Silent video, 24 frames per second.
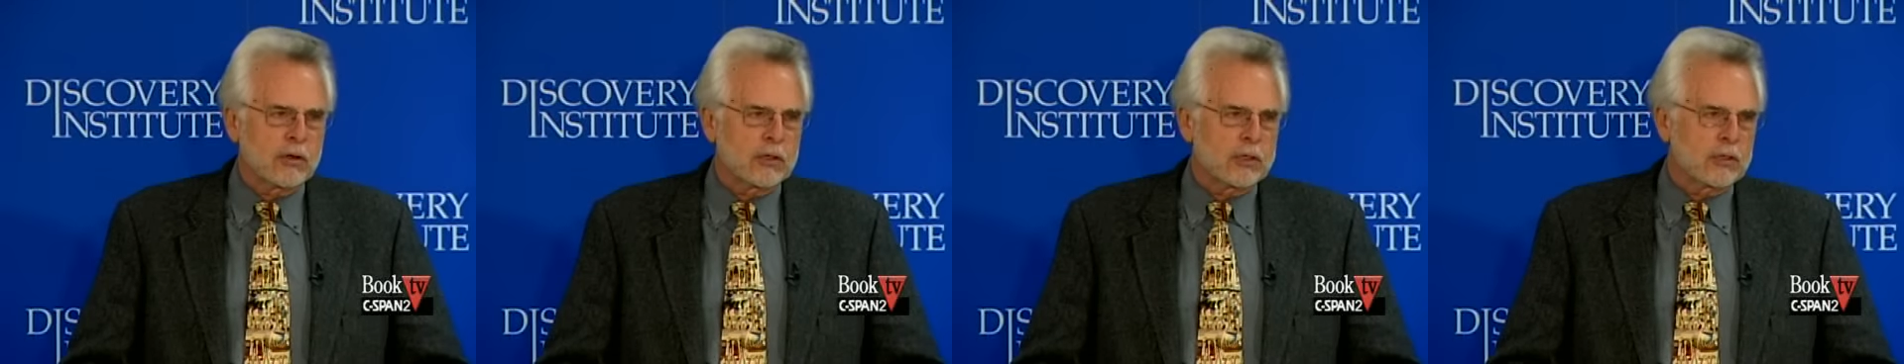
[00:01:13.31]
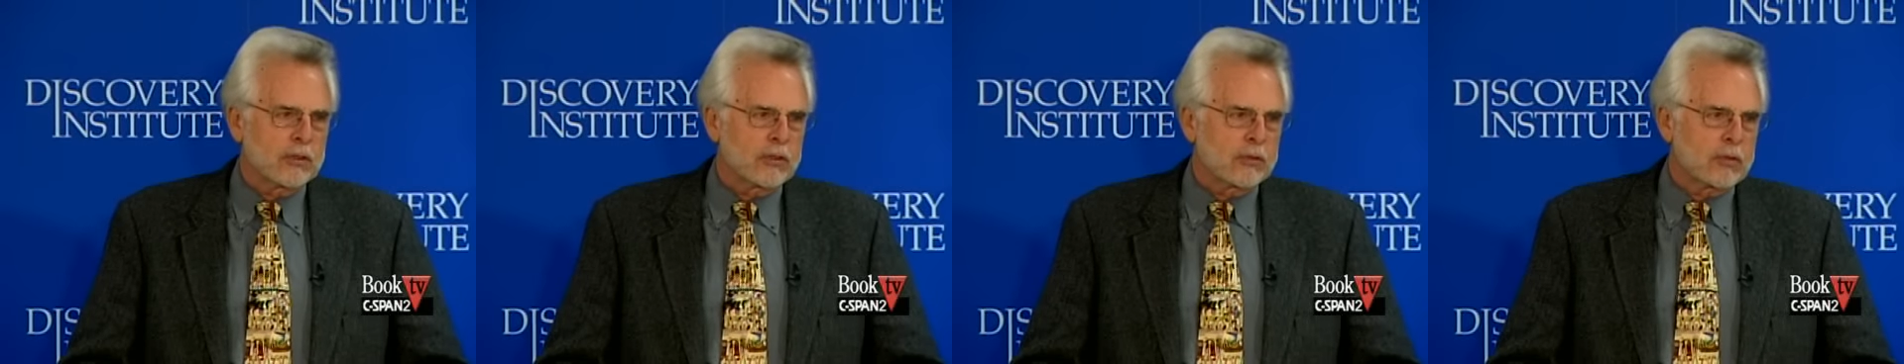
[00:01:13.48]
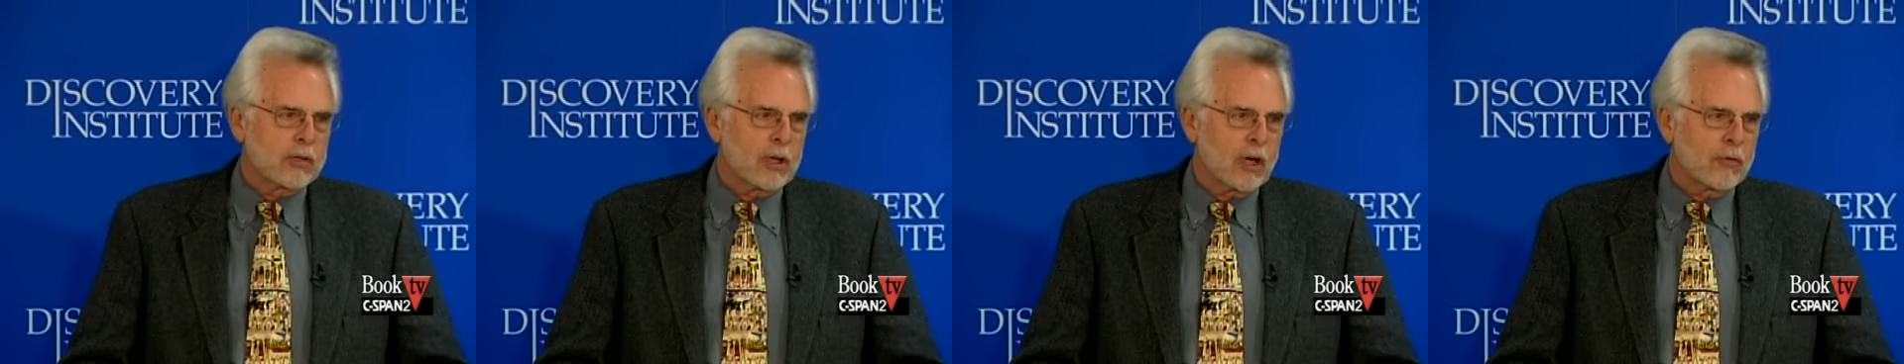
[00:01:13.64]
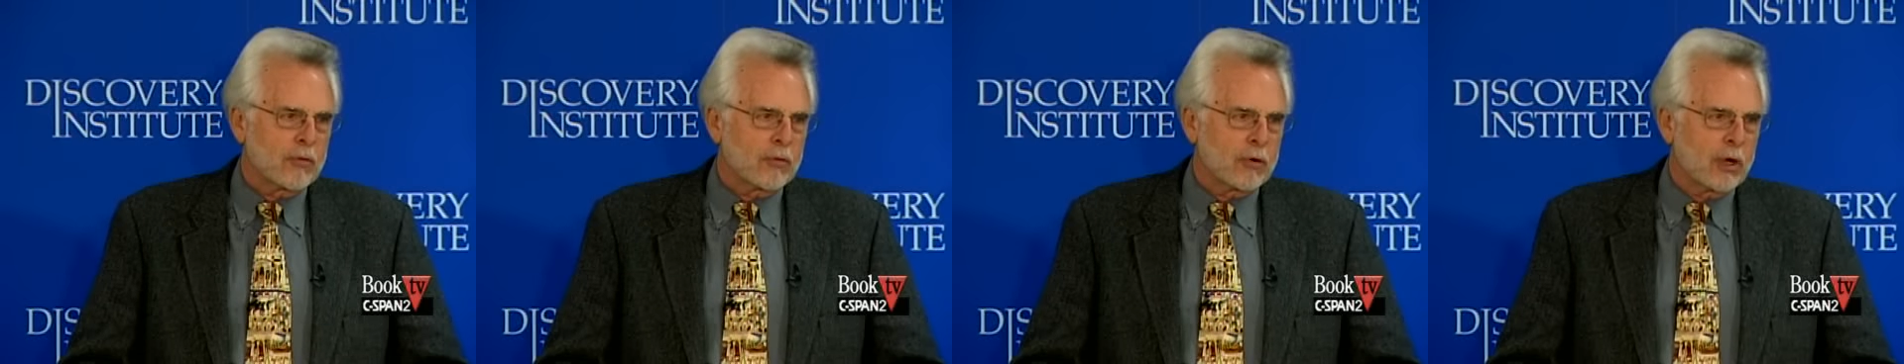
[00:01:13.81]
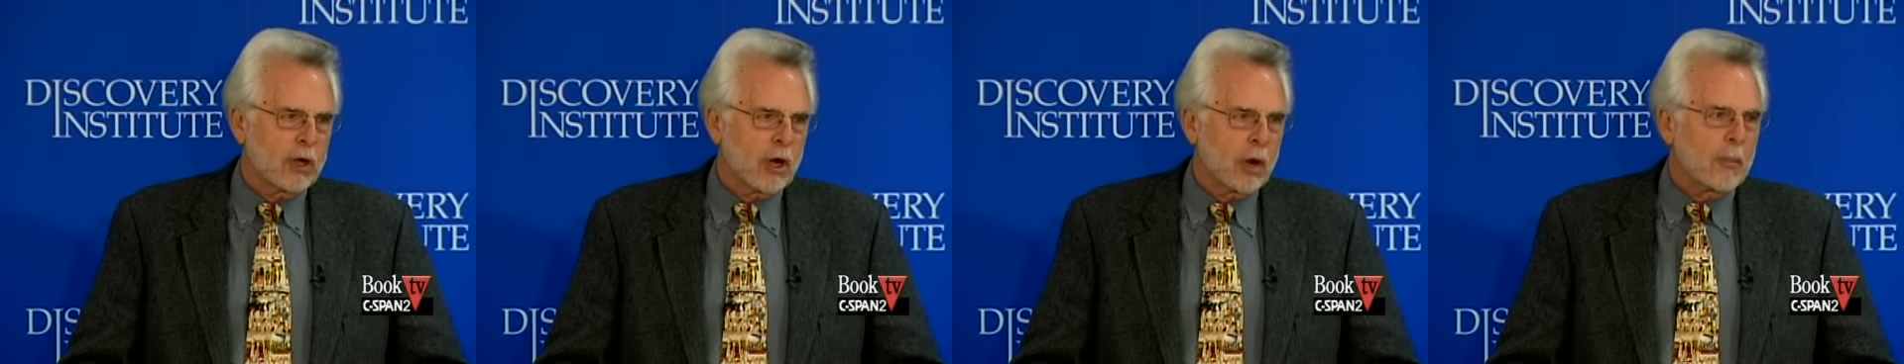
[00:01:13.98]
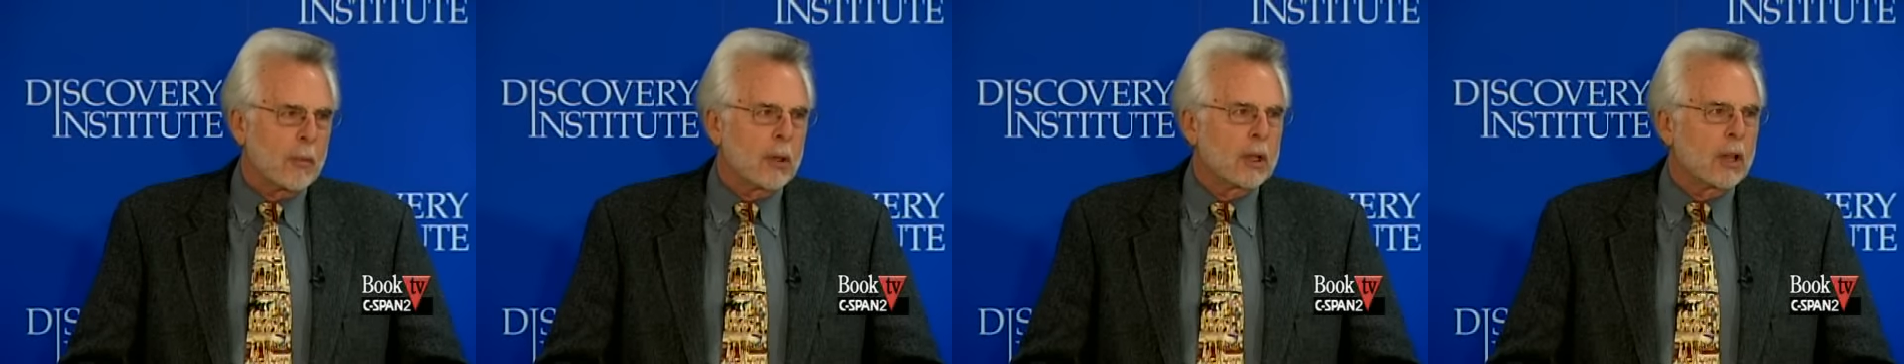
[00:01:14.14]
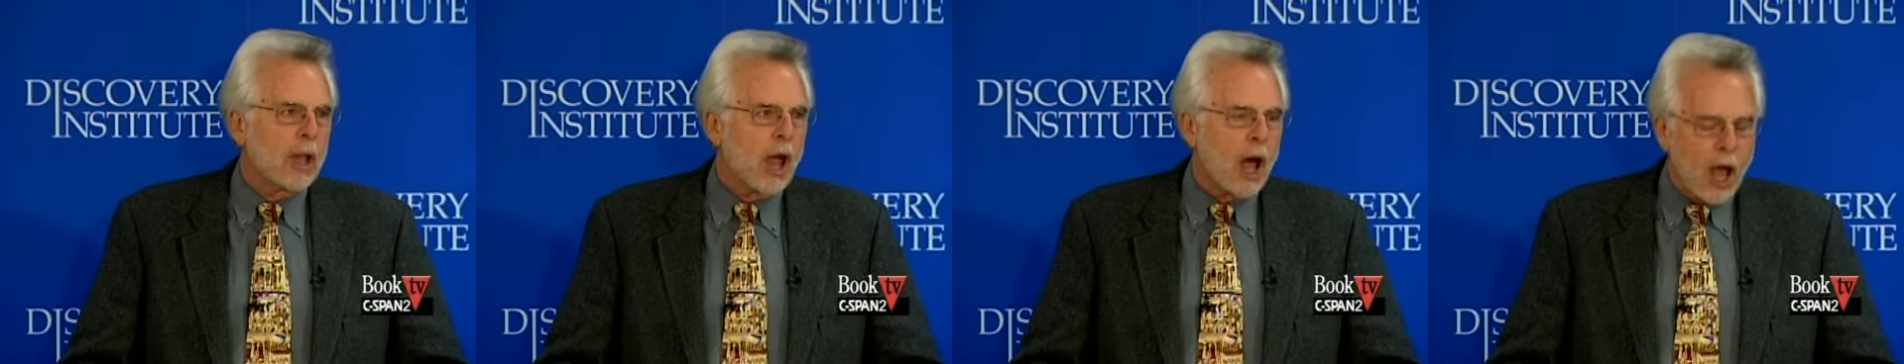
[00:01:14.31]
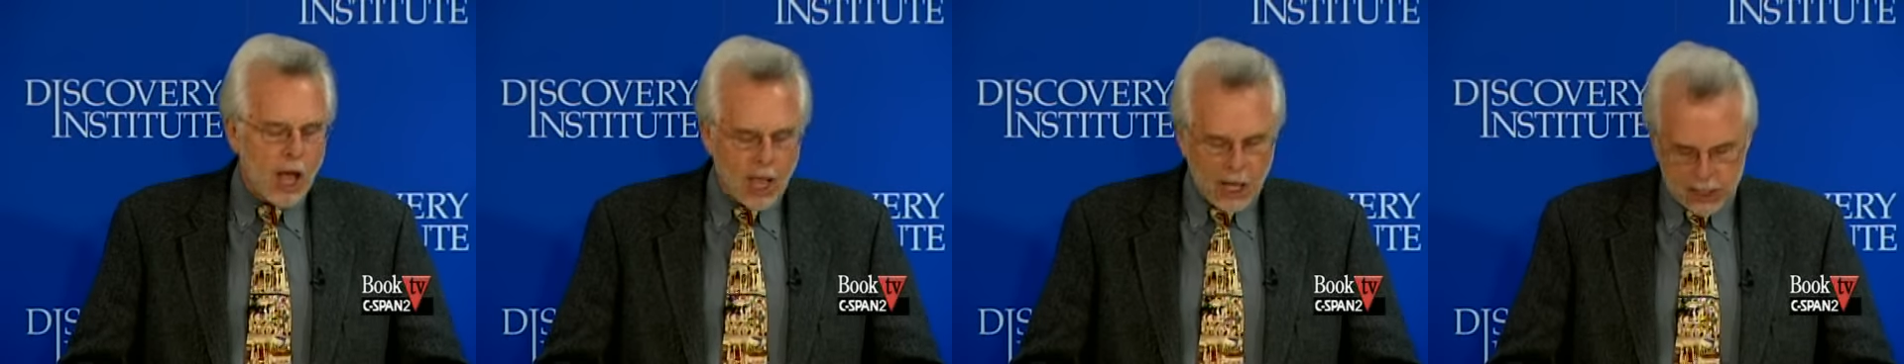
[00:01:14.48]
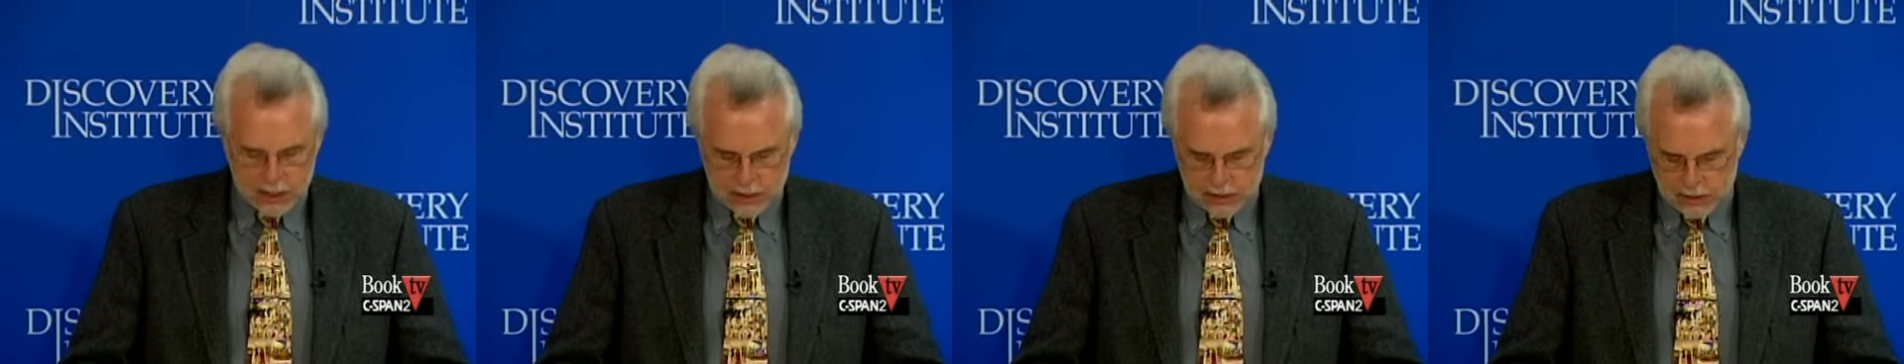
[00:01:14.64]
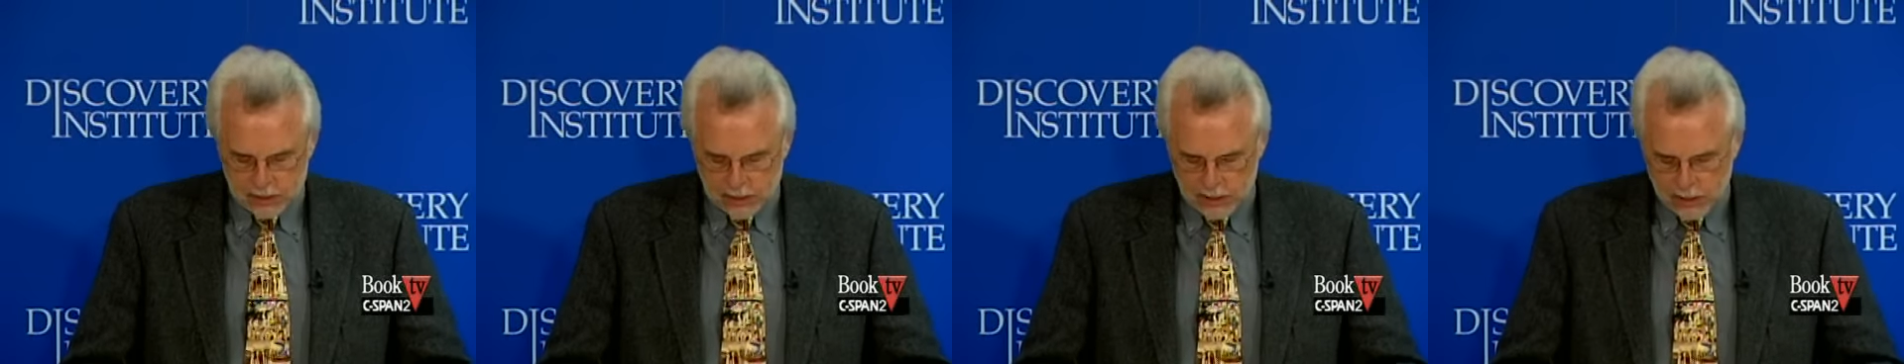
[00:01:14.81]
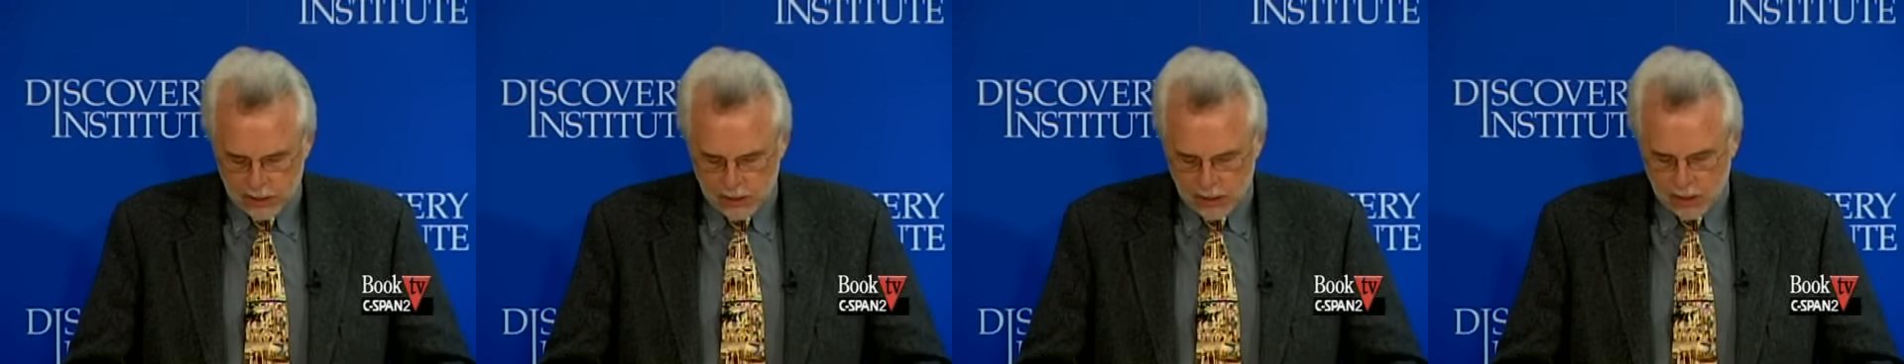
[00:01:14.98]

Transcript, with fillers: at Discovery are maligned